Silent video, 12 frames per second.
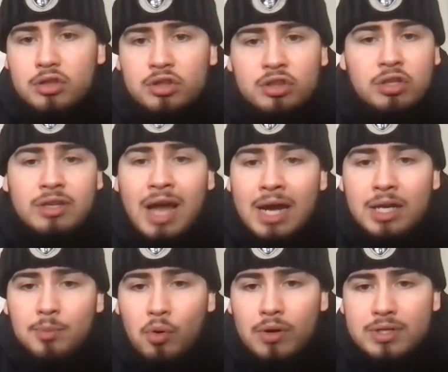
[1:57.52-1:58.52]
90
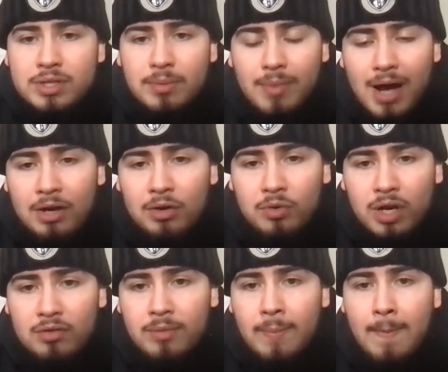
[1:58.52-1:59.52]
points combined or
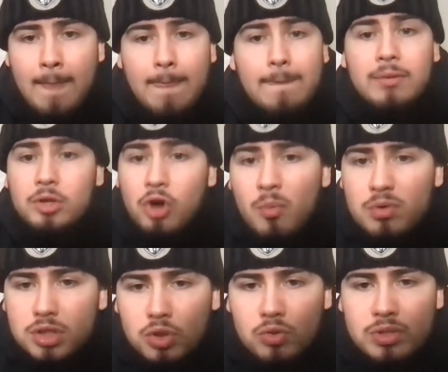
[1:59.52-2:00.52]
whatever, and you're almost
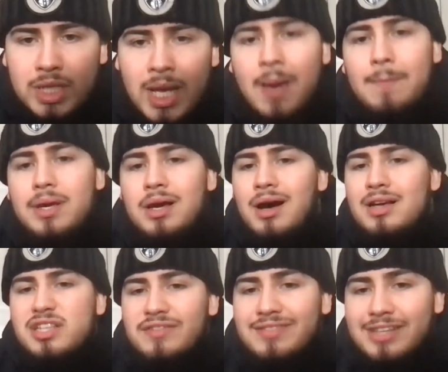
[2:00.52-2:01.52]
losing because
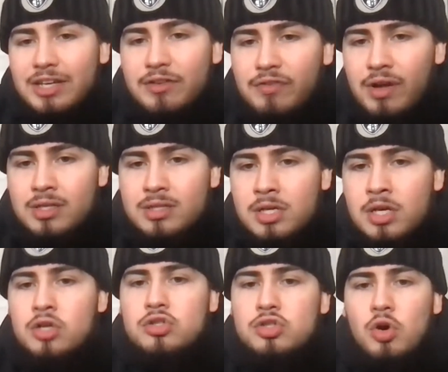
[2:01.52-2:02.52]
of defense.
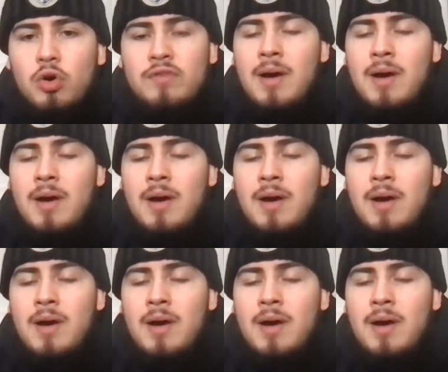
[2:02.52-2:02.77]
So if I'm